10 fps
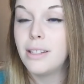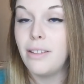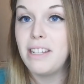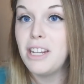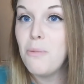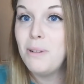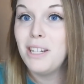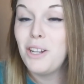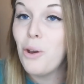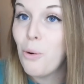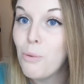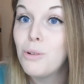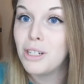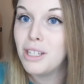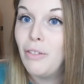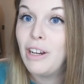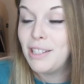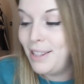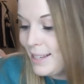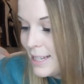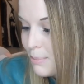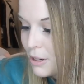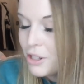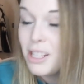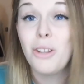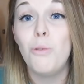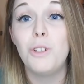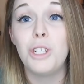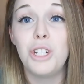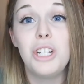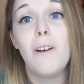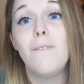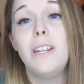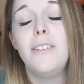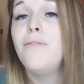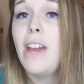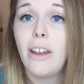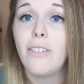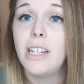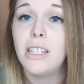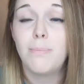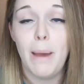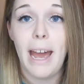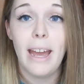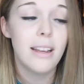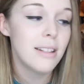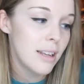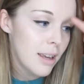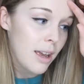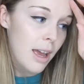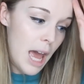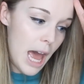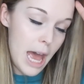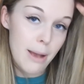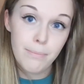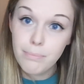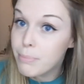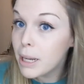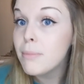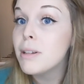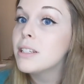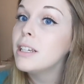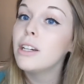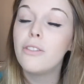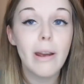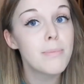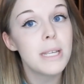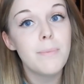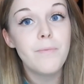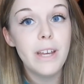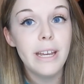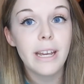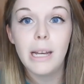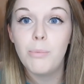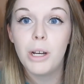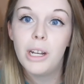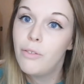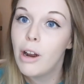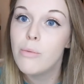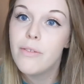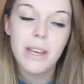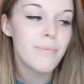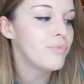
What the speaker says: So there's no particular order to the rest of this because it's all just shoved in various bags. But I'm just going to grab something and we're going to roll with it.